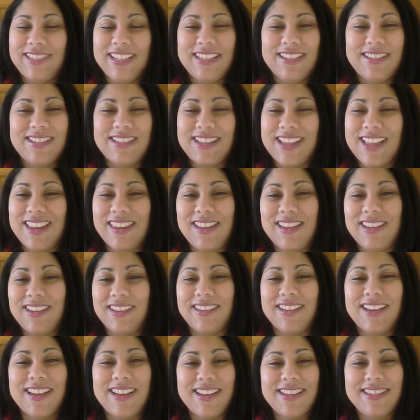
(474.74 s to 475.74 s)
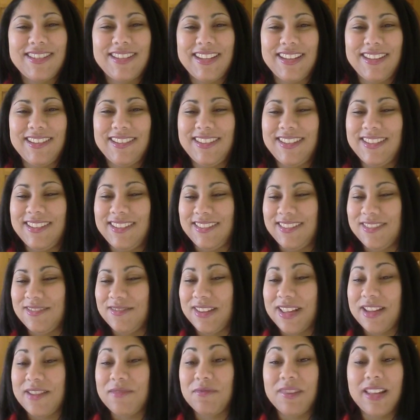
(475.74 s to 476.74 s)
just gotta let God take you.
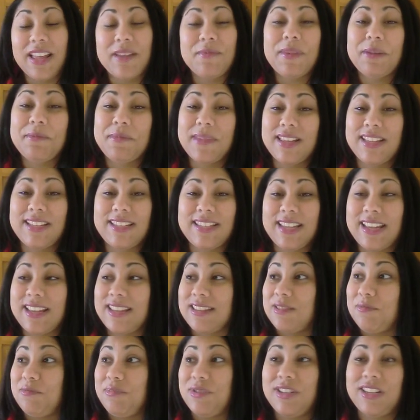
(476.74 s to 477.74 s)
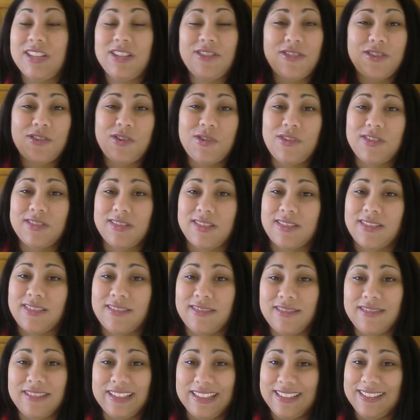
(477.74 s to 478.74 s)
Like my mother says, put it on the altar.
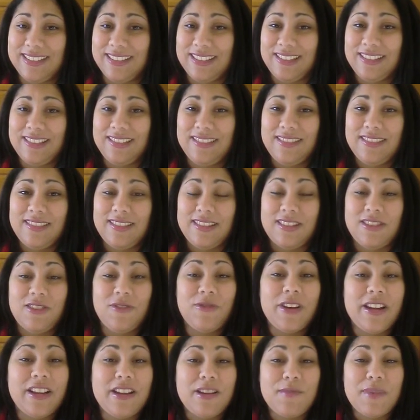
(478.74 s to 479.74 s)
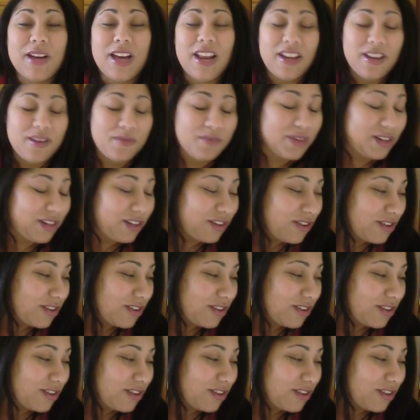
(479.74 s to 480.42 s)
You worrying about it? Put it